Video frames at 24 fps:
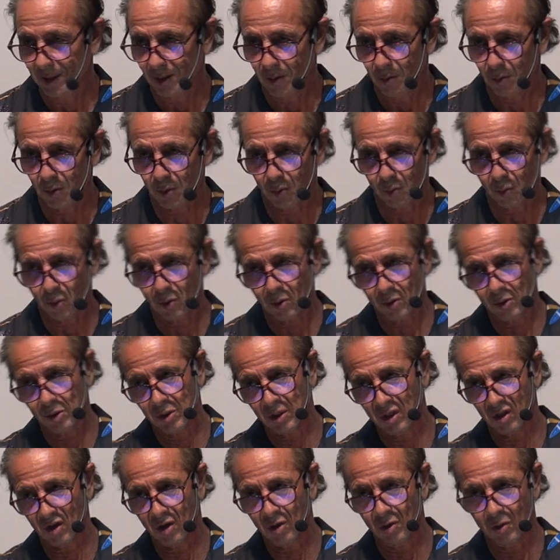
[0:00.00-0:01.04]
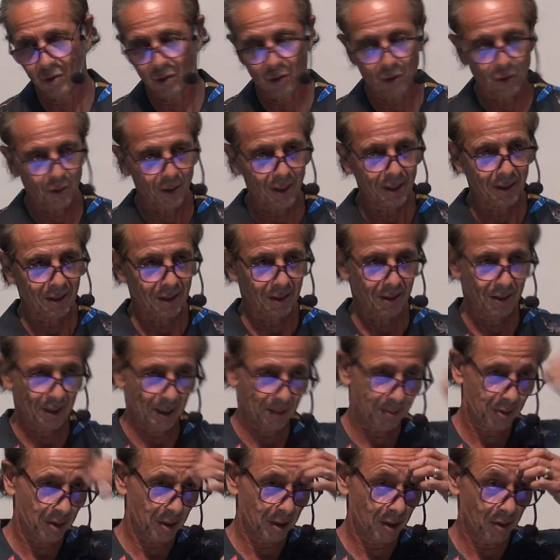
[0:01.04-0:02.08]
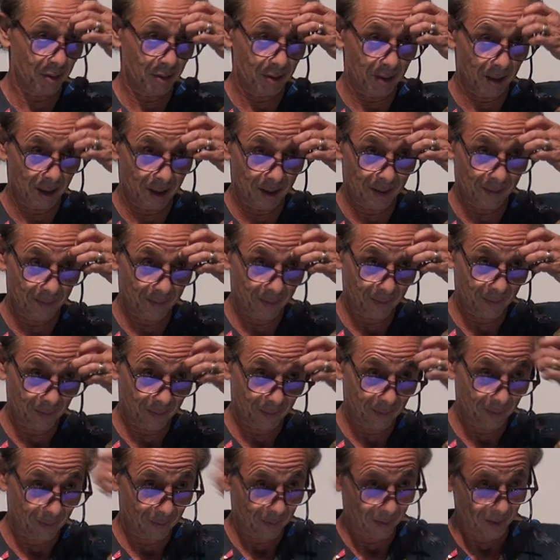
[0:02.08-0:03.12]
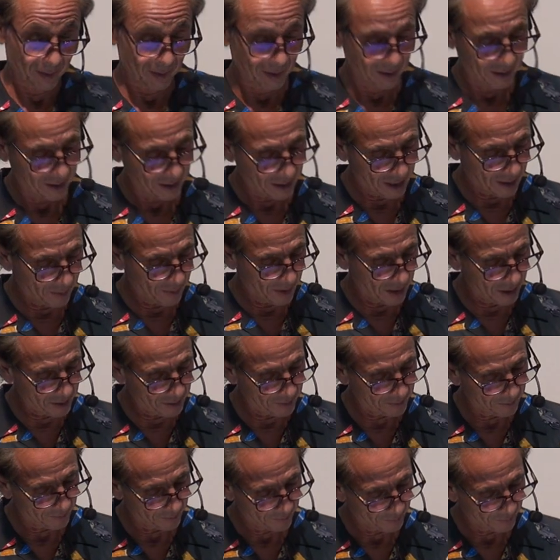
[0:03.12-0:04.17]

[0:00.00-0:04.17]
Well, the world is under a great deception, aren't they? Amen?